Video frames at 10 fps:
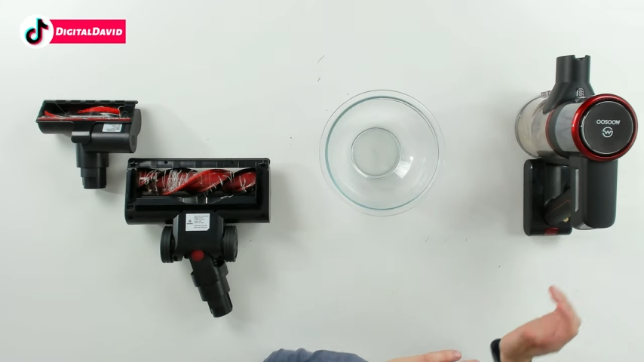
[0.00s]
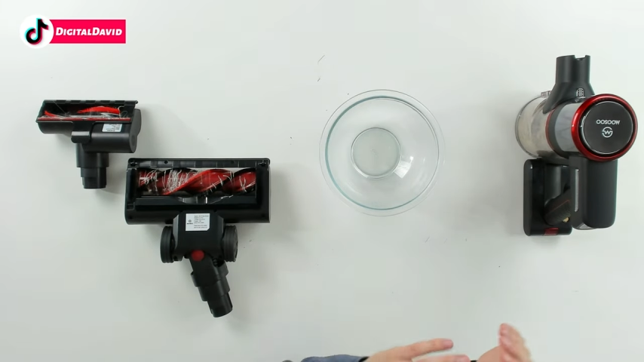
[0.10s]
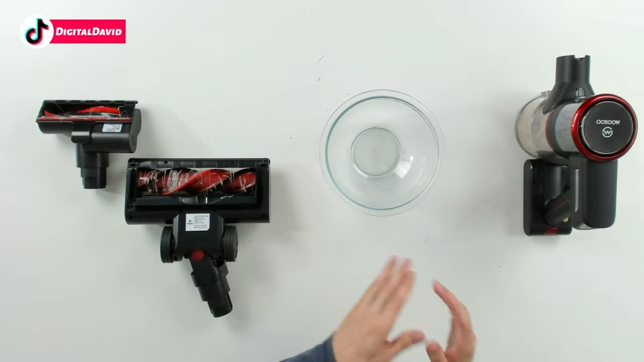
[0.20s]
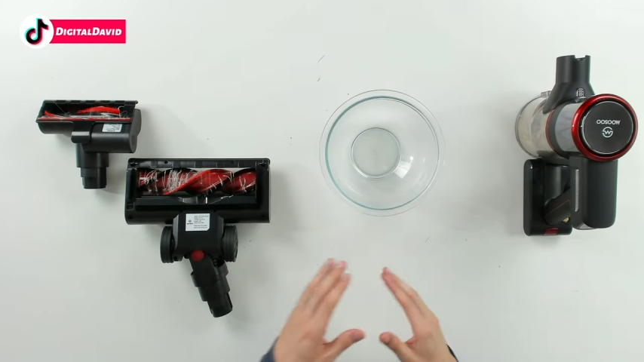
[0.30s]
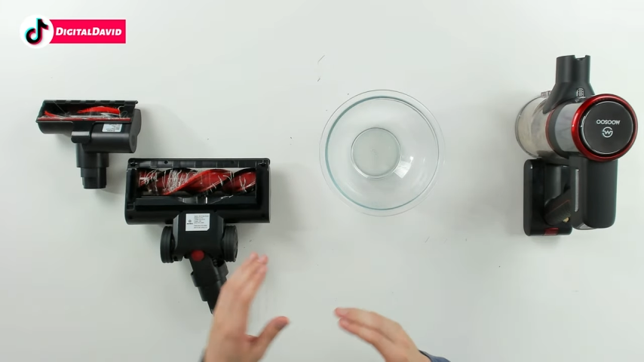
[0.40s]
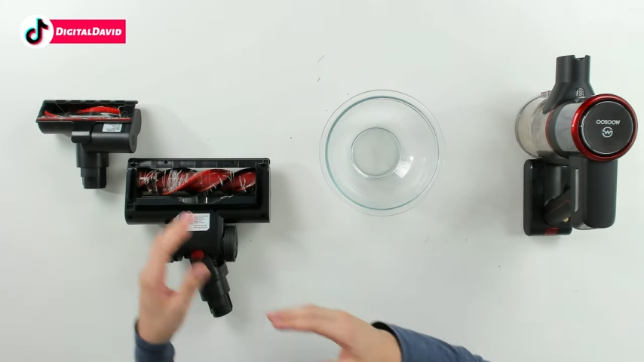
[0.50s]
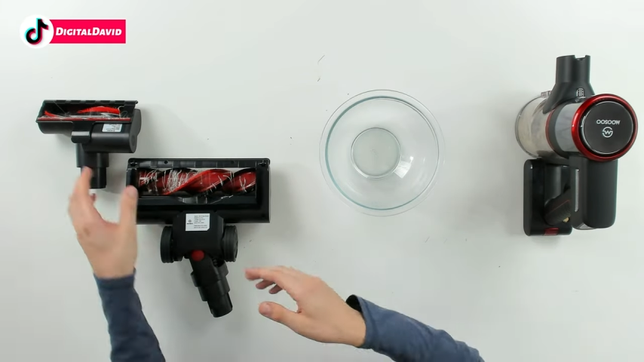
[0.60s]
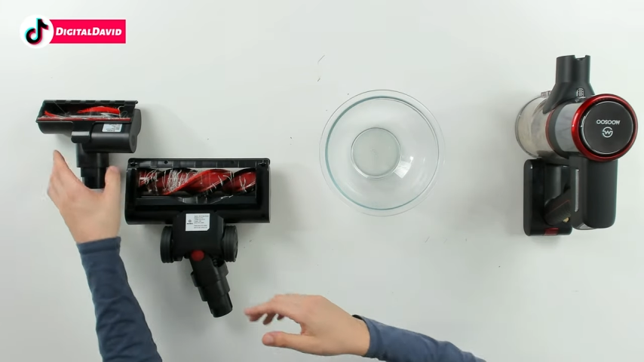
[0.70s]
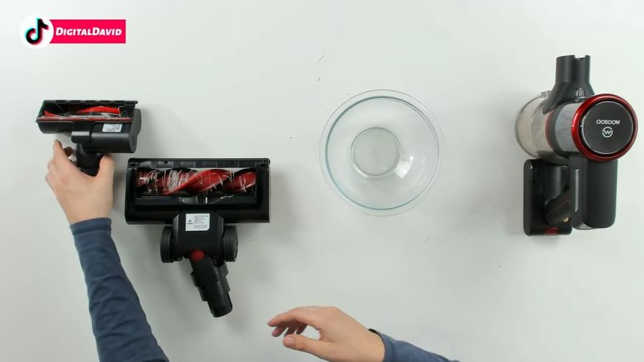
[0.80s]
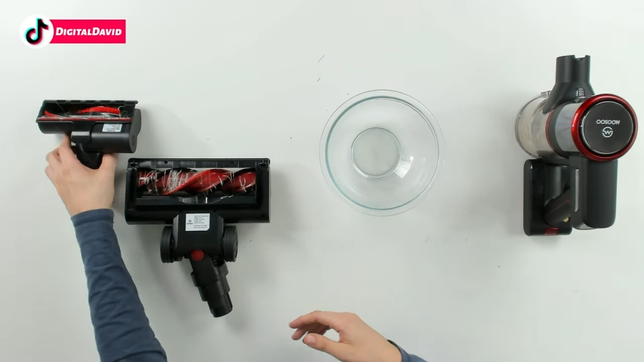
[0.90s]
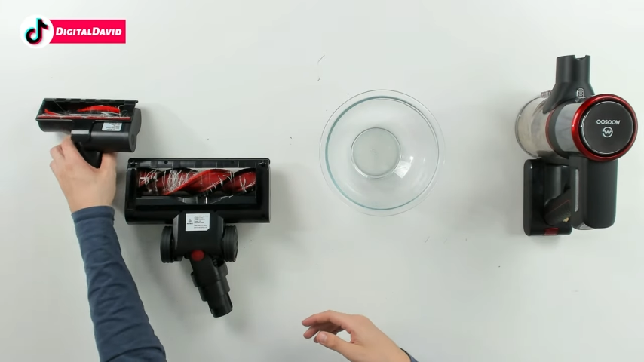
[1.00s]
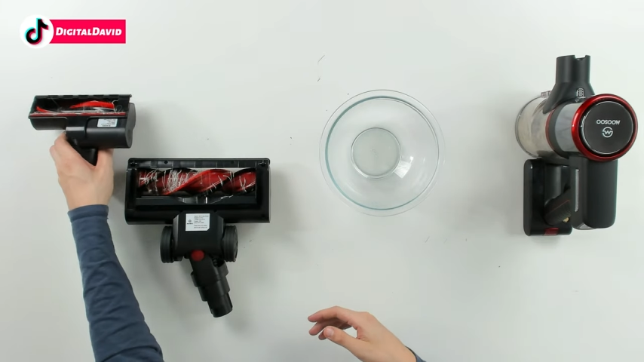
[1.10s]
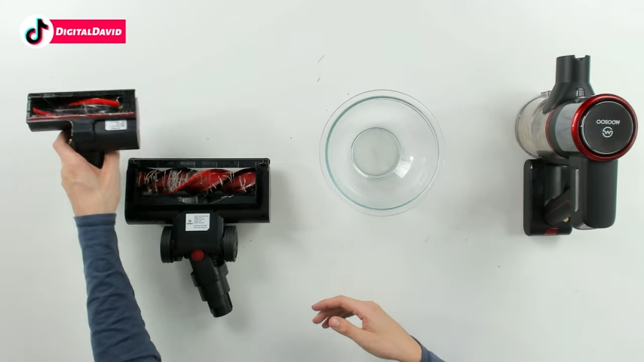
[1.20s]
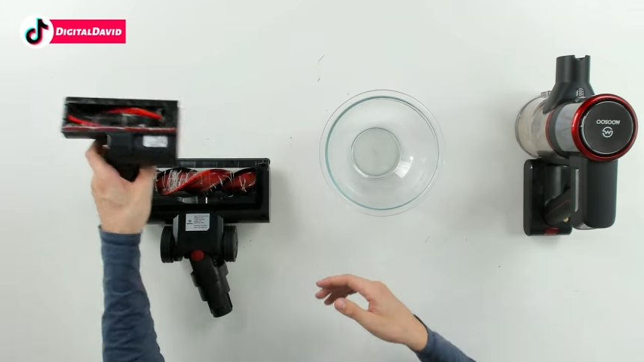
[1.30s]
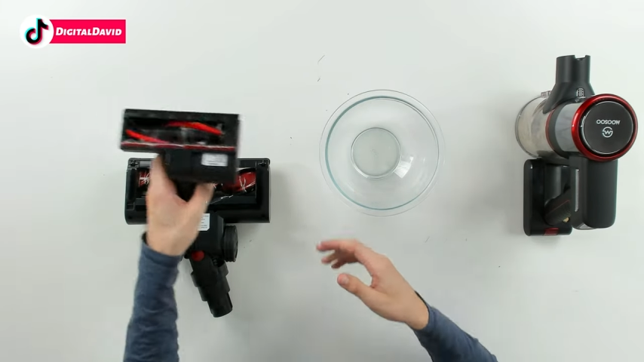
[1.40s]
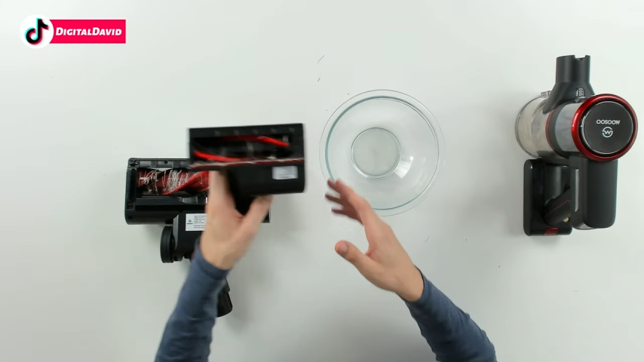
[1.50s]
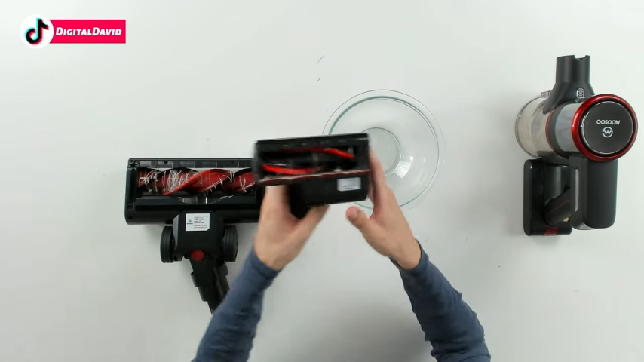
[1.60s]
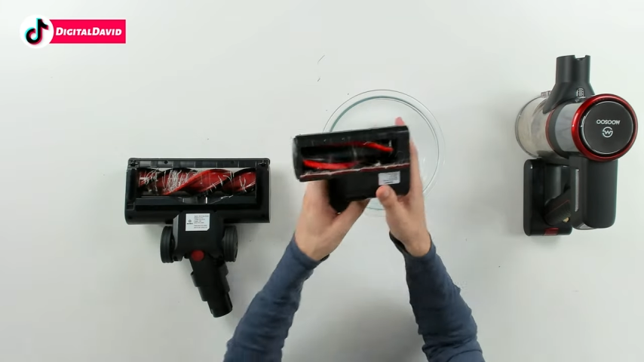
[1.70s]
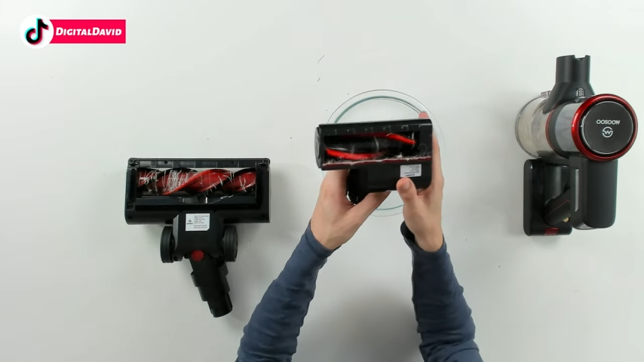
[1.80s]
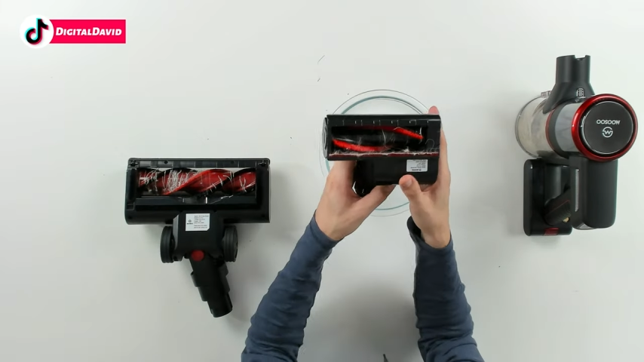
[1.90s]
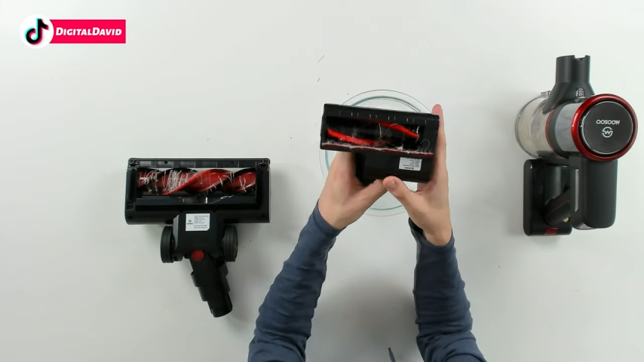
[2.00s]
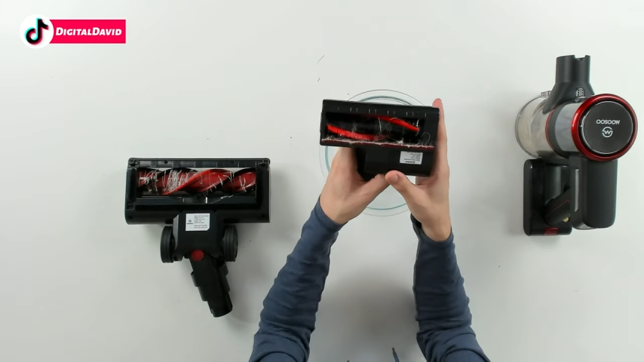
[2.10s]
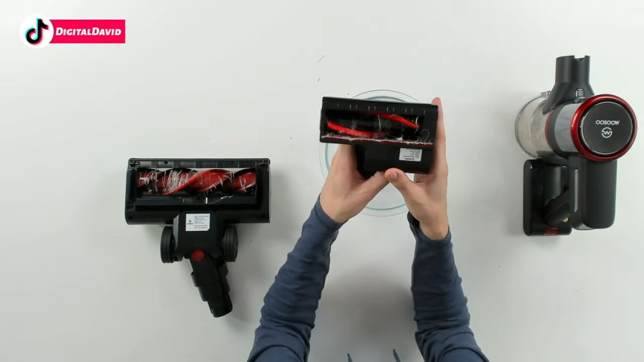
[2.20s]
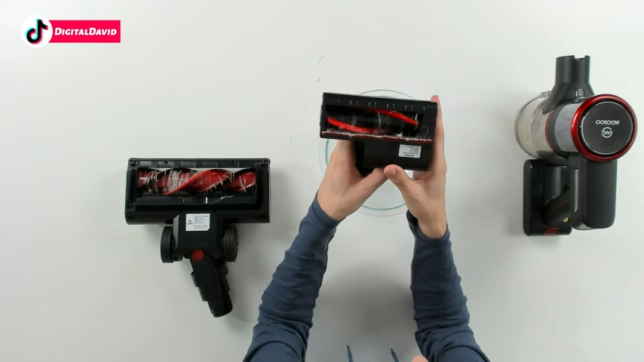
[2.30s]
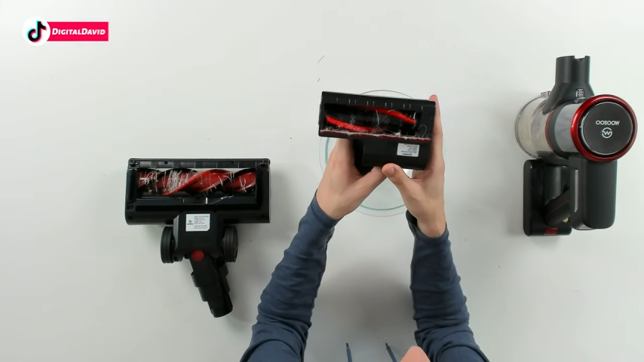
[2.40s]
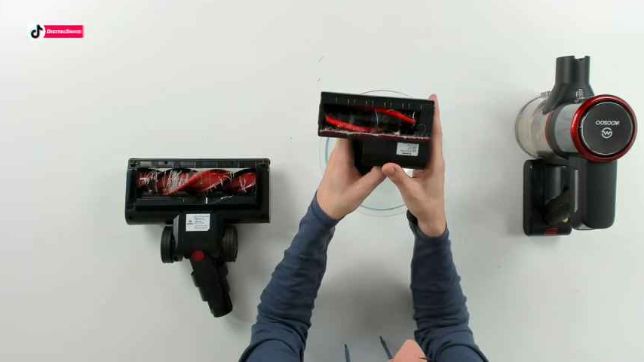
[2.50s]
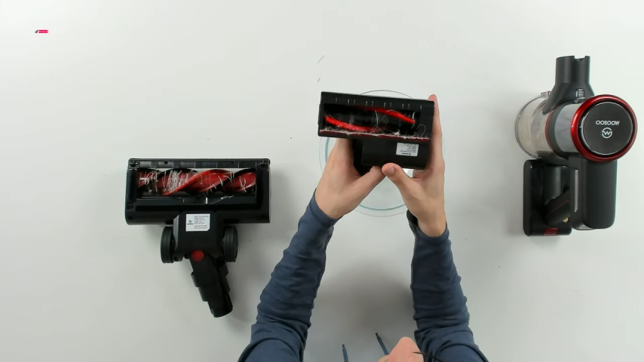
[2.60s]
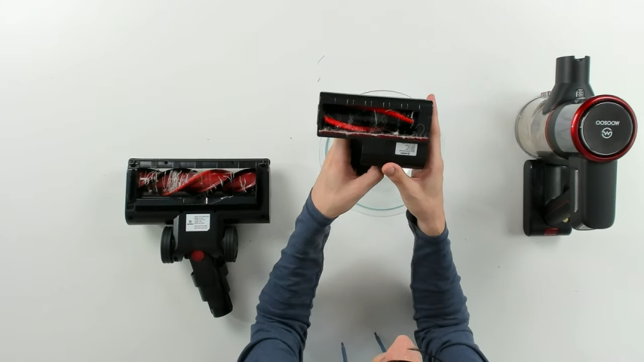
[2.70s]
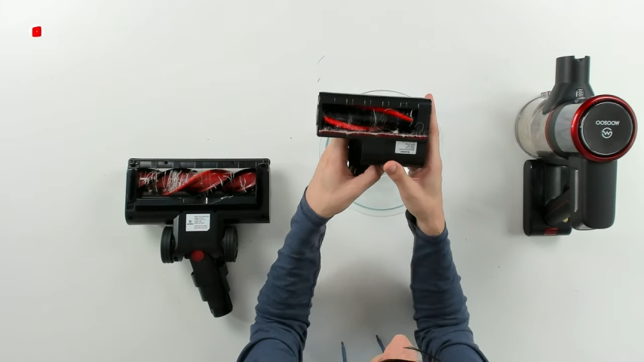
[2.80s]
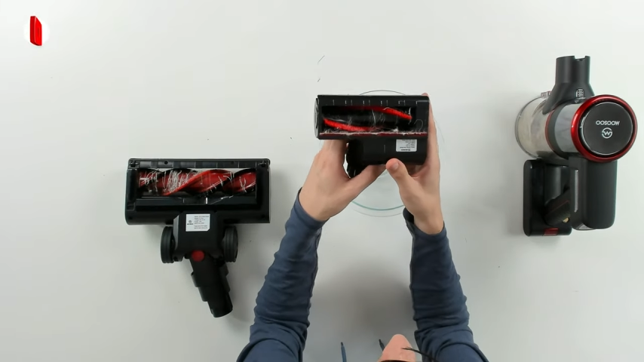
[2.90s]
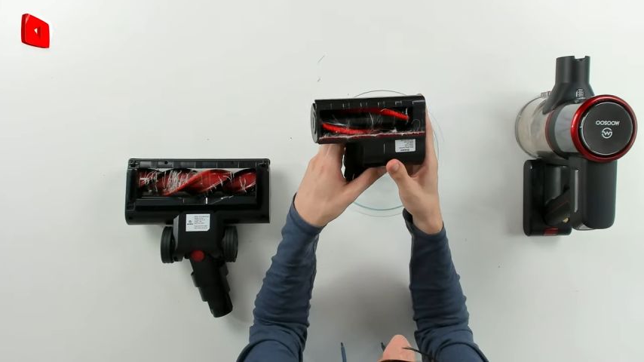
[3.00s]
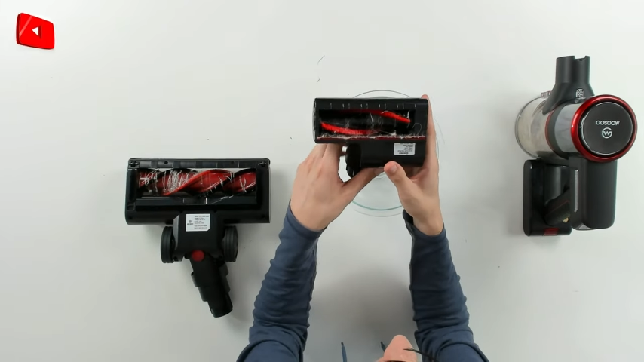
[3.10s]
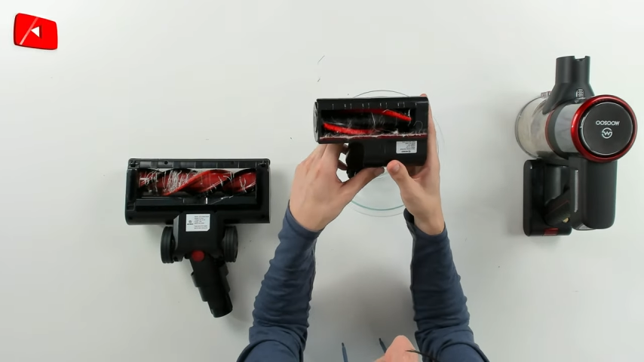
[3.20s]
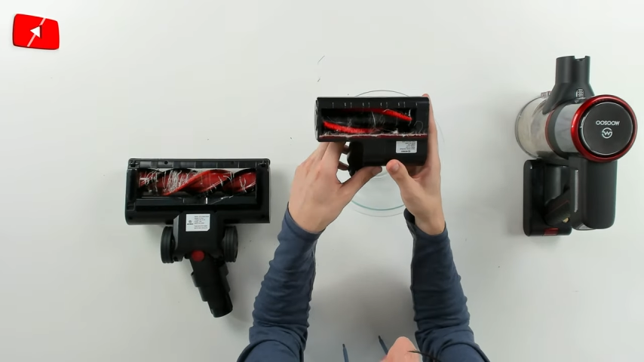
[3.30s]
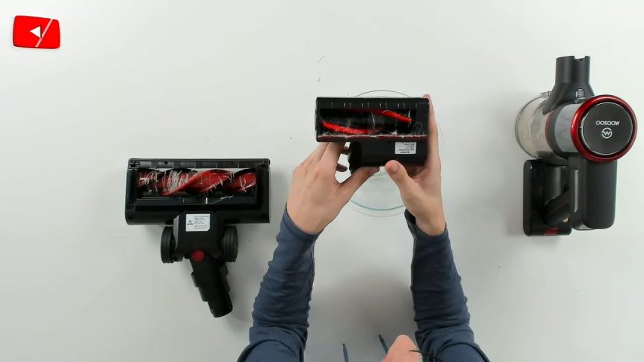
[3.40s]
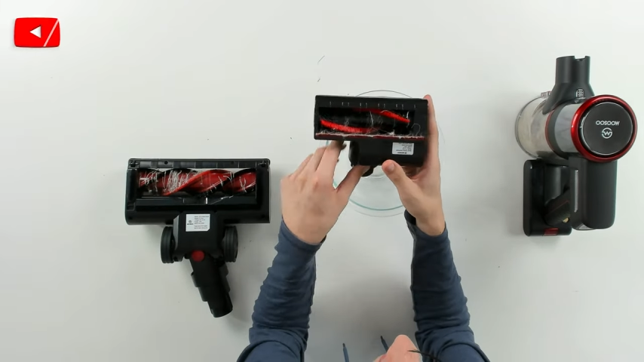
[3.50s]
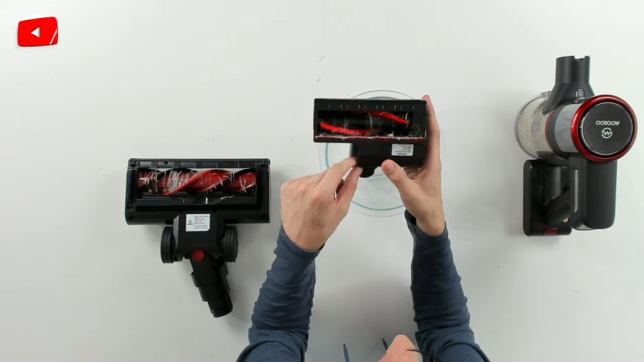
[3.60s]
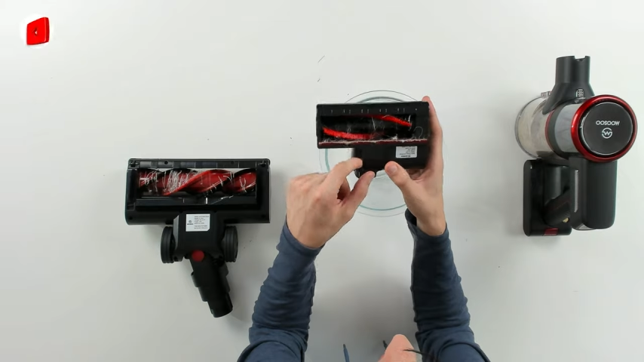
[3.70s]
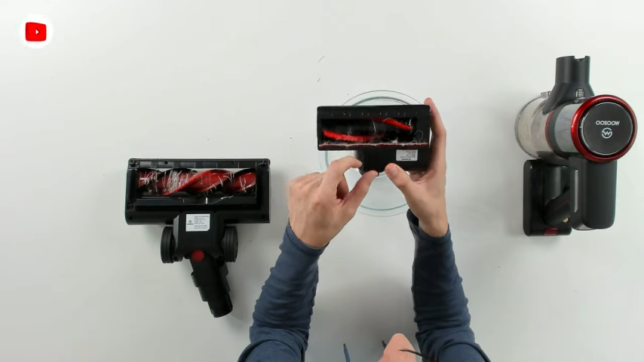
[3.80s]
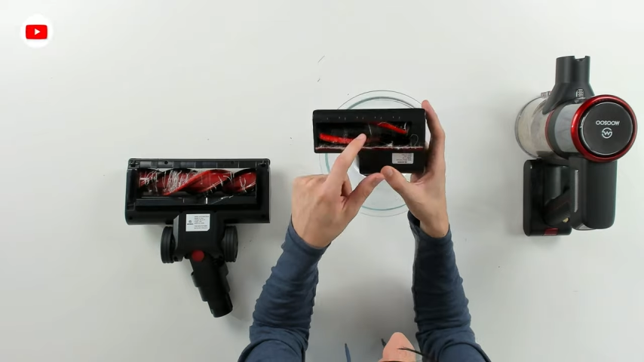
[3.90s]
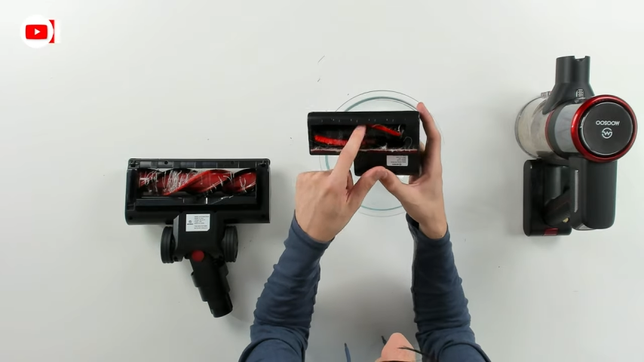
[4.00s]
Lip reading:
No face is visible, so there are no lips to read.